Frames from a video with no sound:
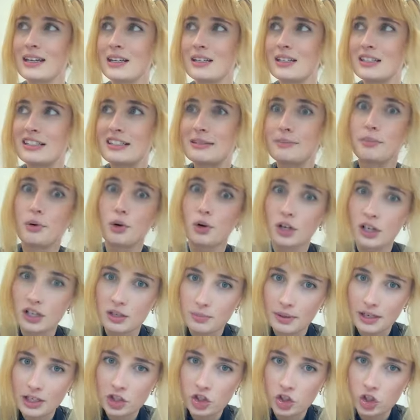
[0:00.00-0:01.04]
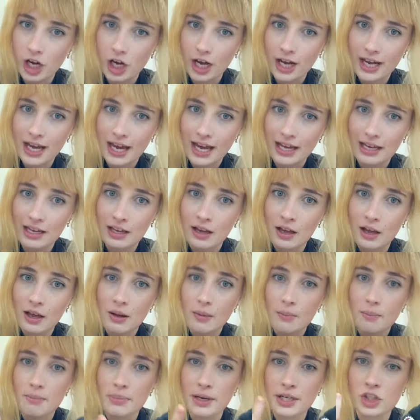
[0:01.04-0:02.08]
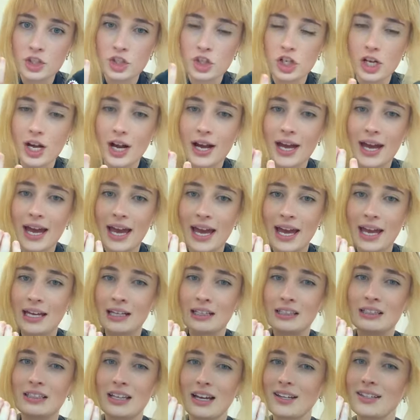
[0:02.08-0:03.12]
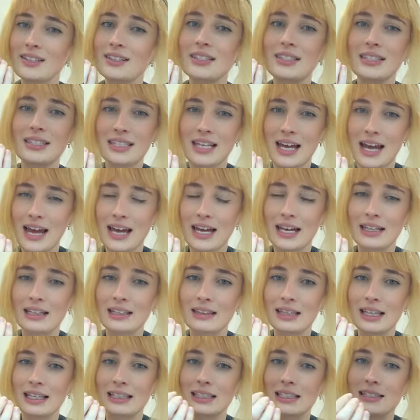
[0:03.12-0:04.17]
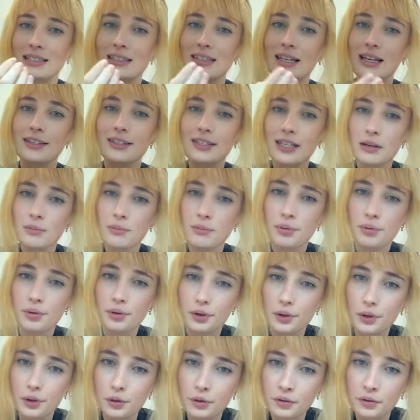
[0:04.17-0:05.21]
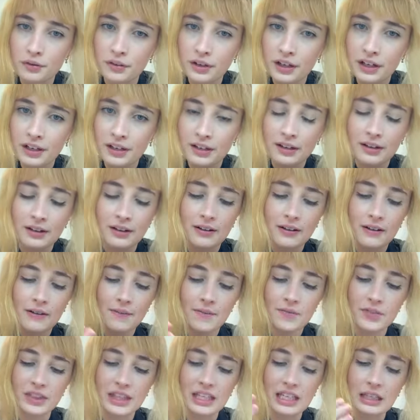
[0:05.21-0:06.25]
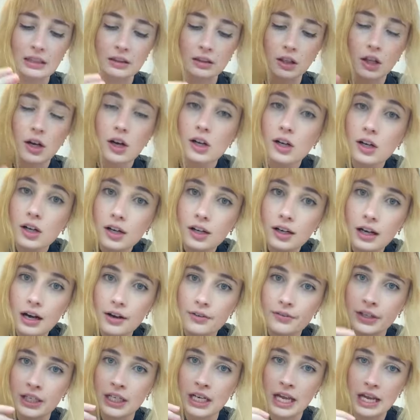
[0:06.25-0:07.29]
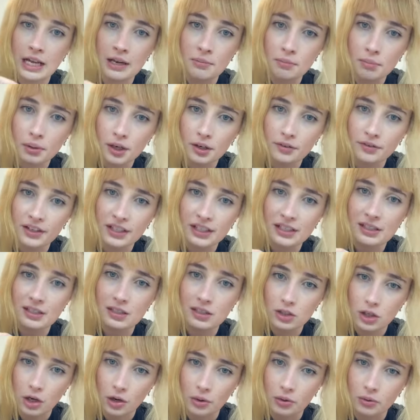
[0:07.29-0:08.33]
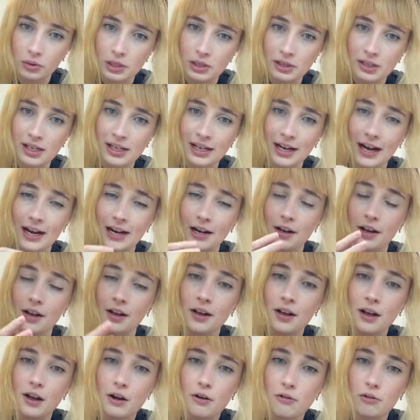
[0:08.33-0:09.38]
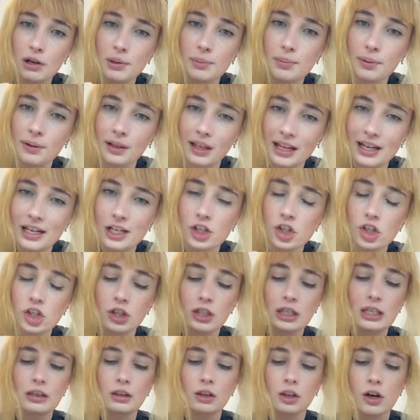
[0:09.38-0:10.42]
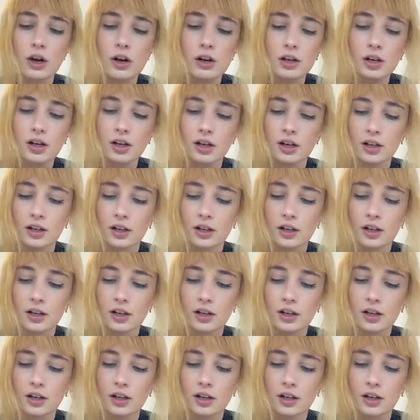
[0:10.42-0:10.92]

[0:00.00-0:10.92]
supported by GIA. But GIA does say that this does improve the look of an imperfect stone. You can kind of replenish the look,